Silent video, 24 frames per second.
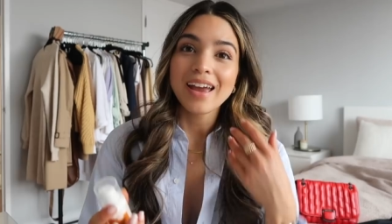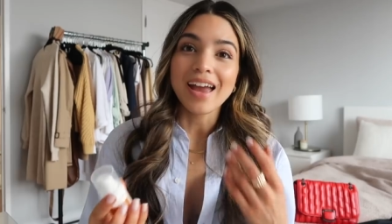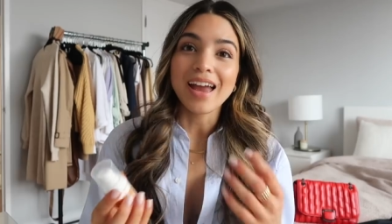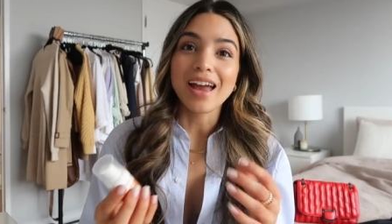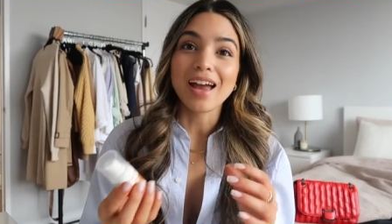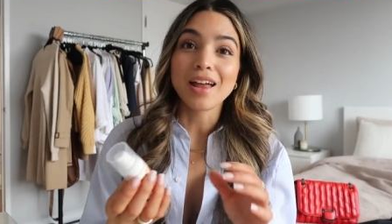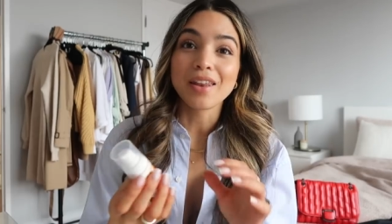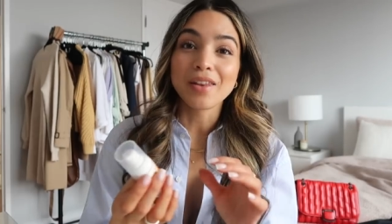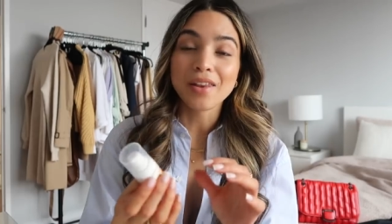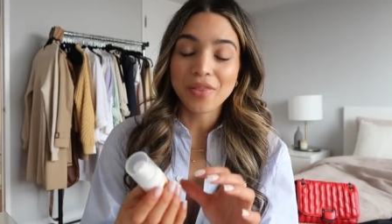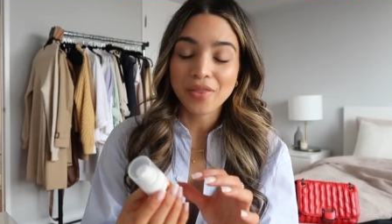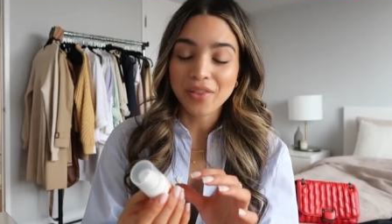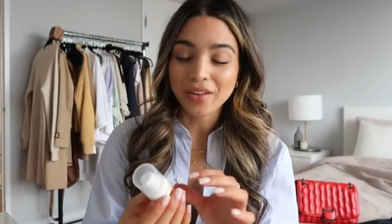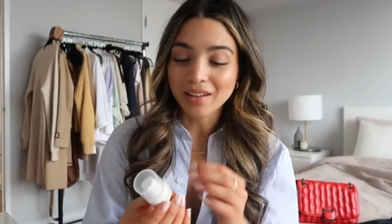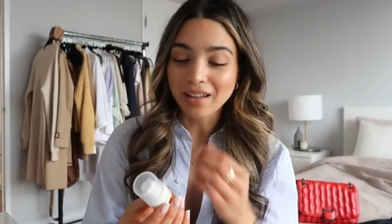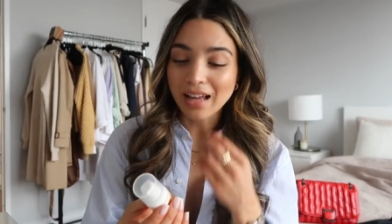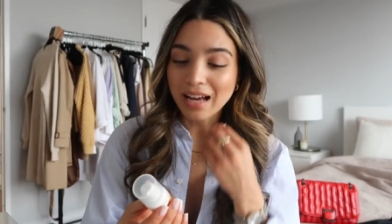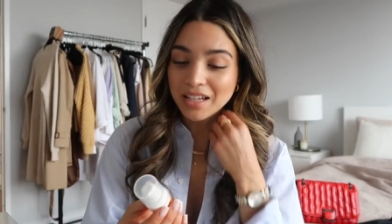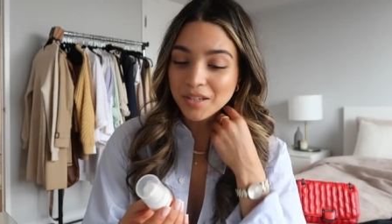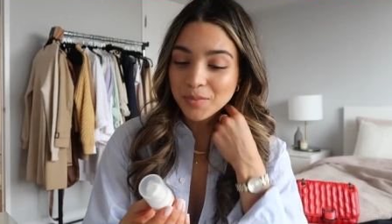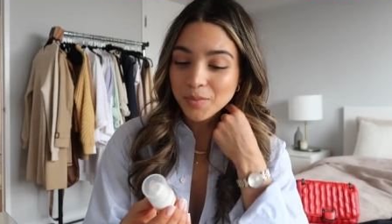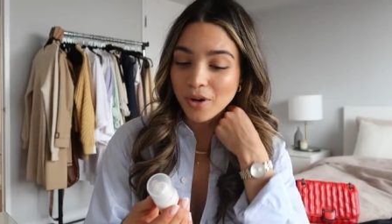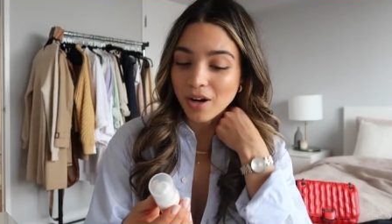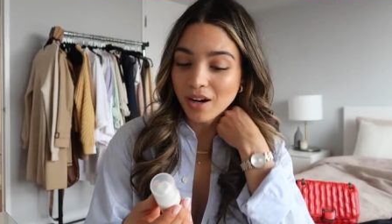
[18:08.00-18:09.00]
And the
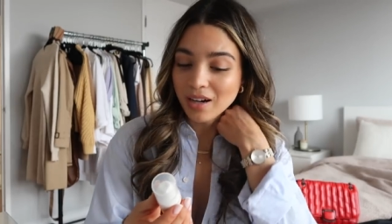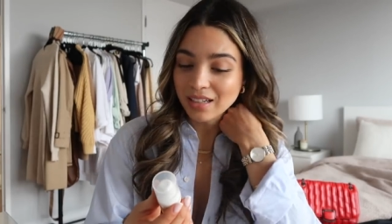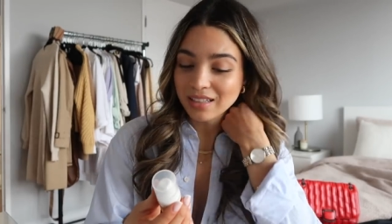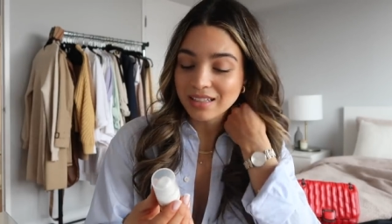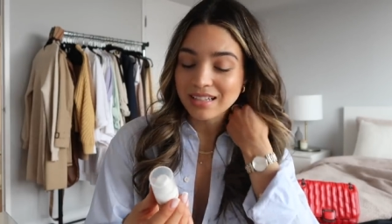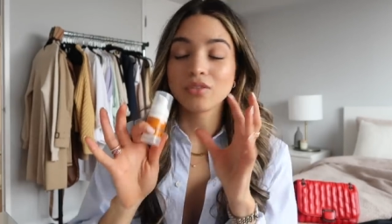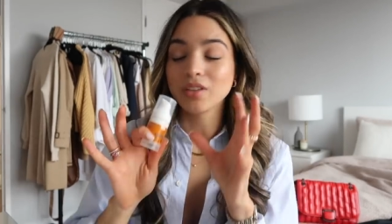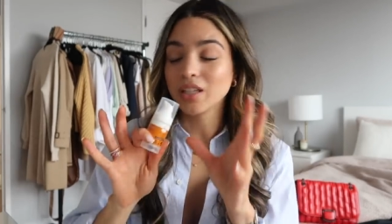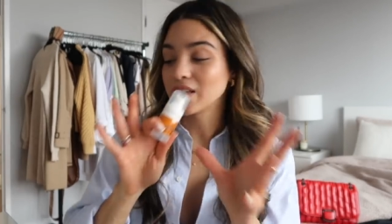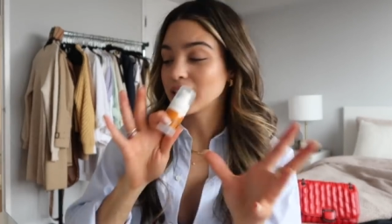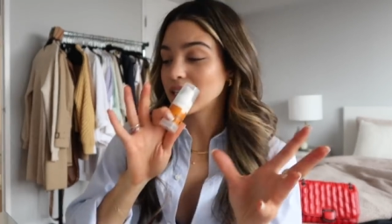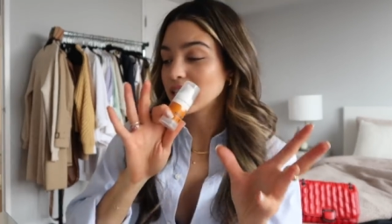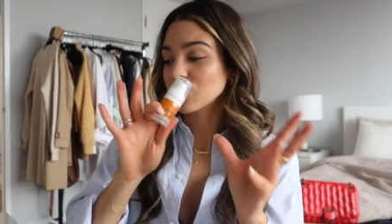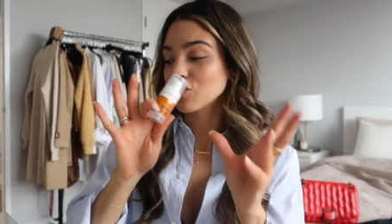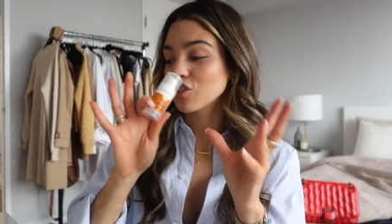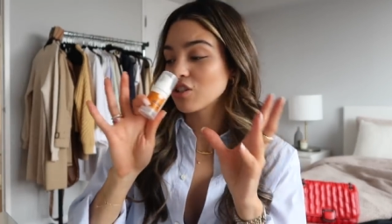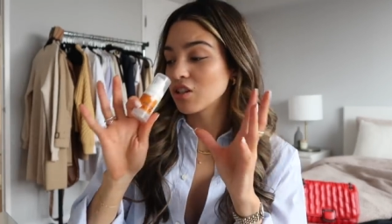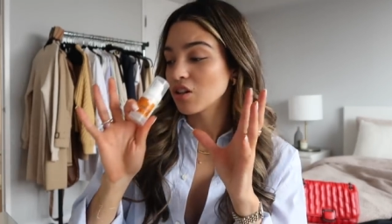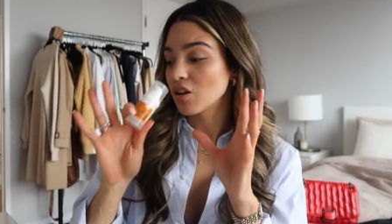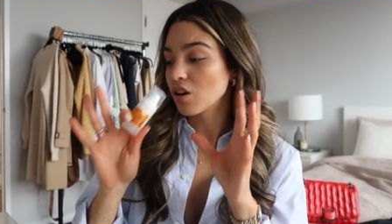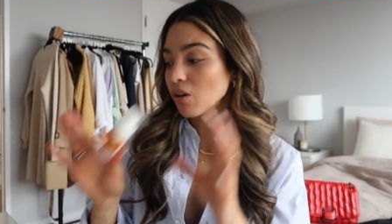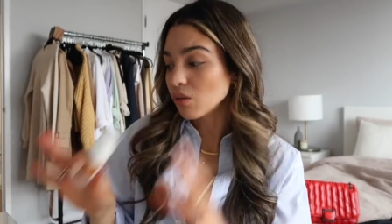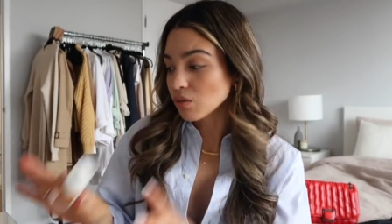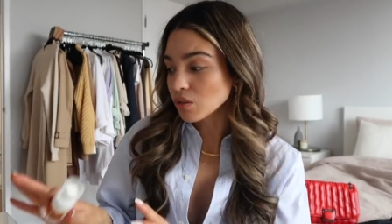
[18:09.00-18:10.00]
last product is
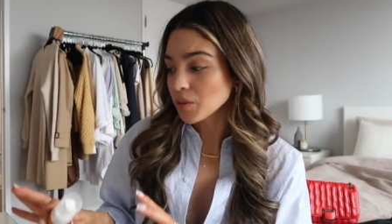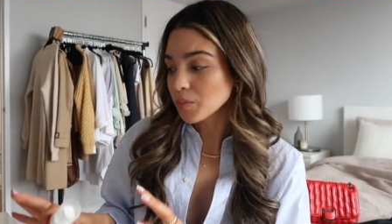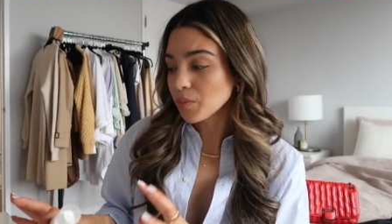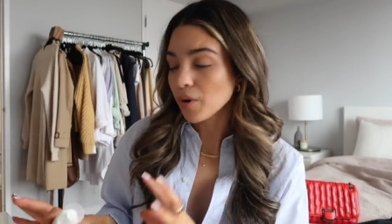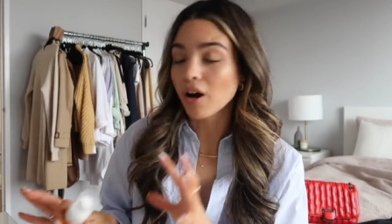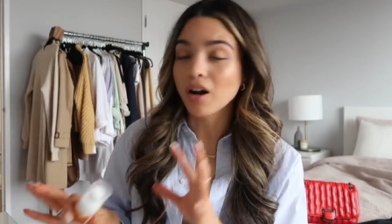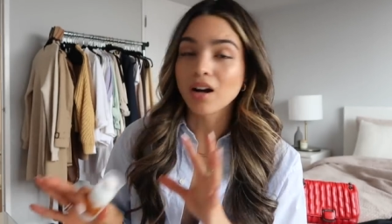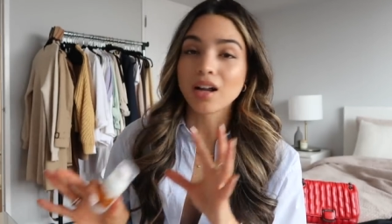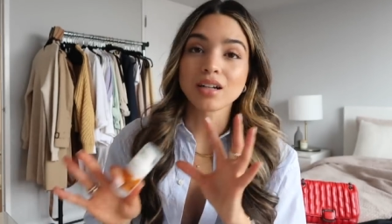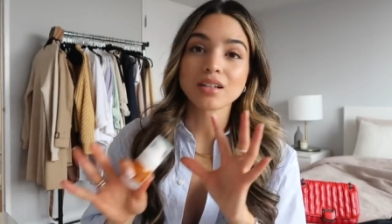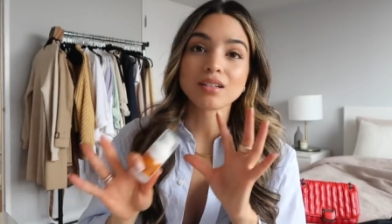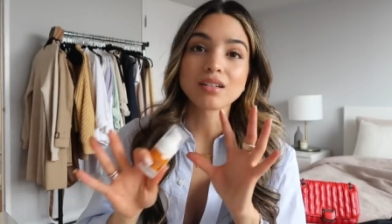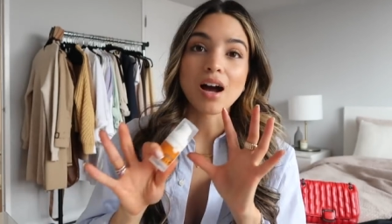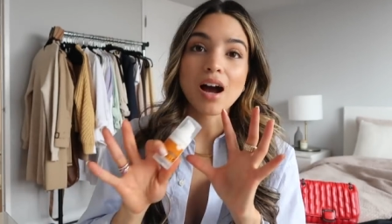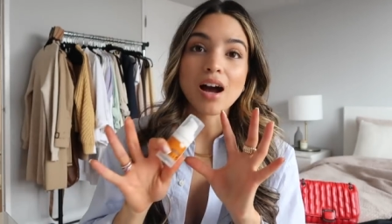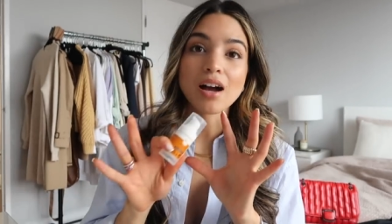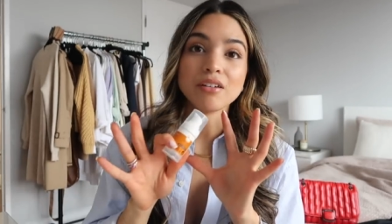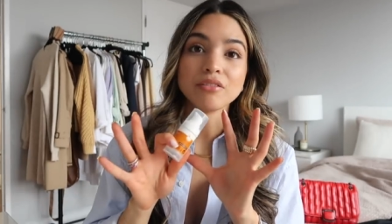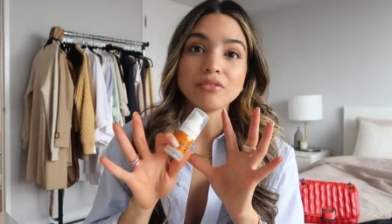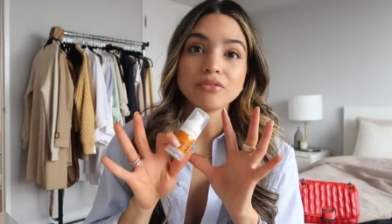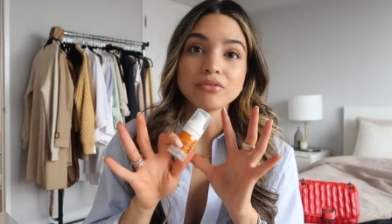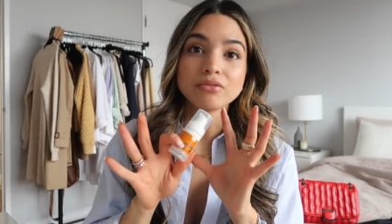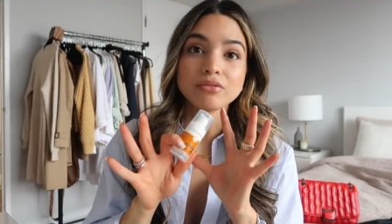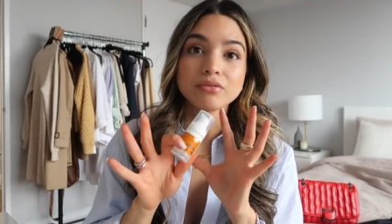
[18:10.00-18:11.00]
actually the only product
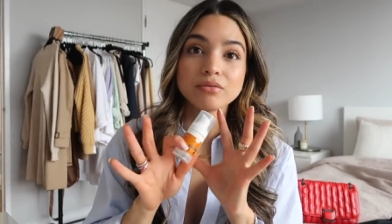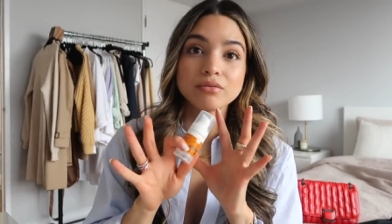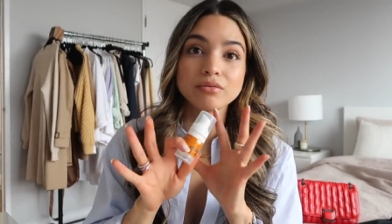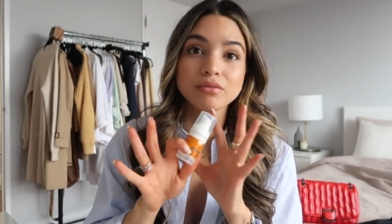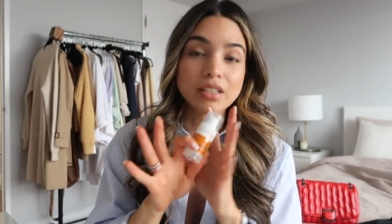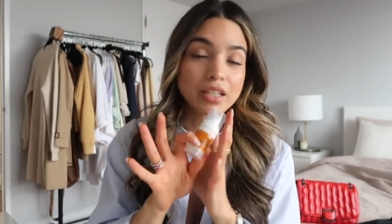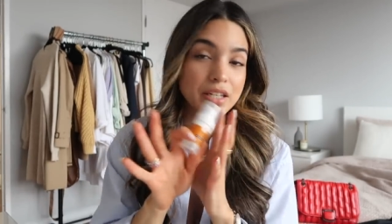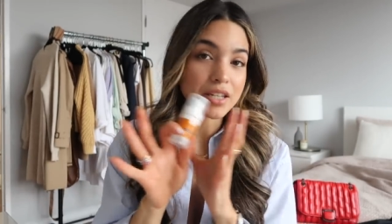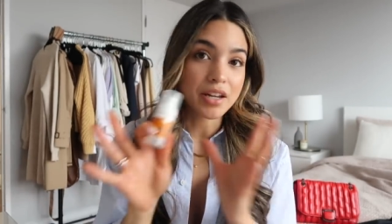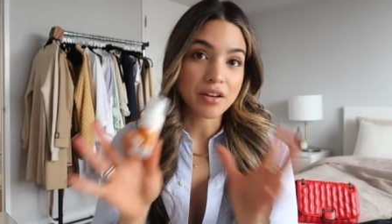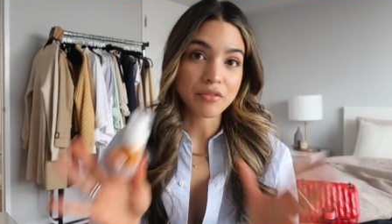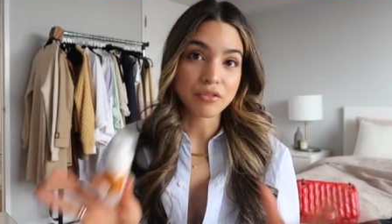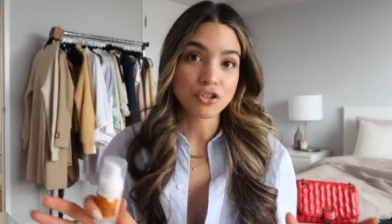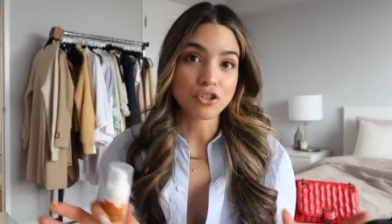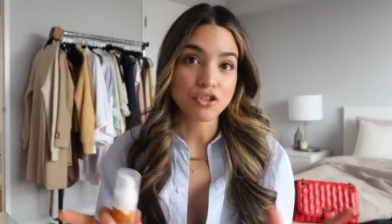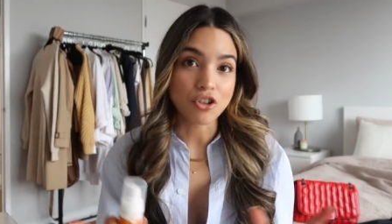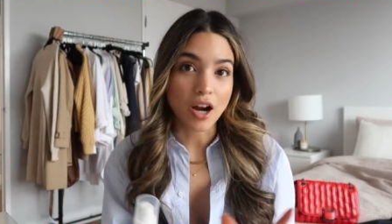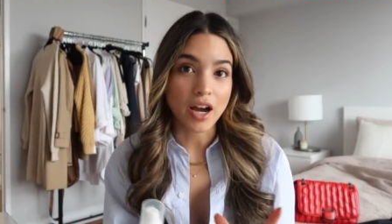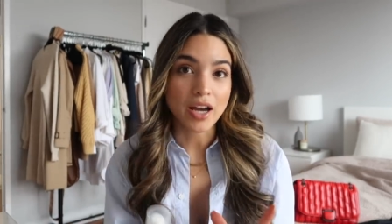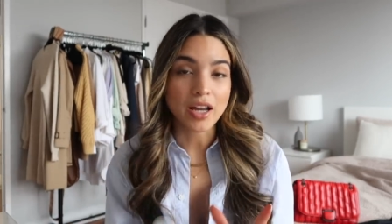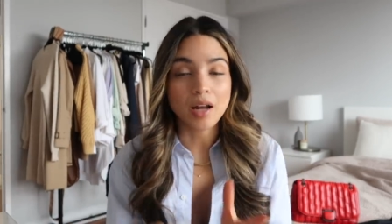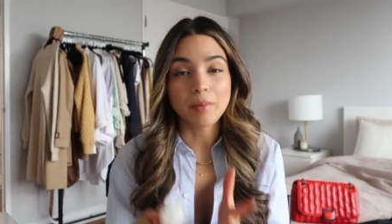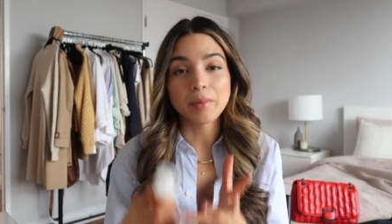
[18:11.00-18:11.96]
I've never tried.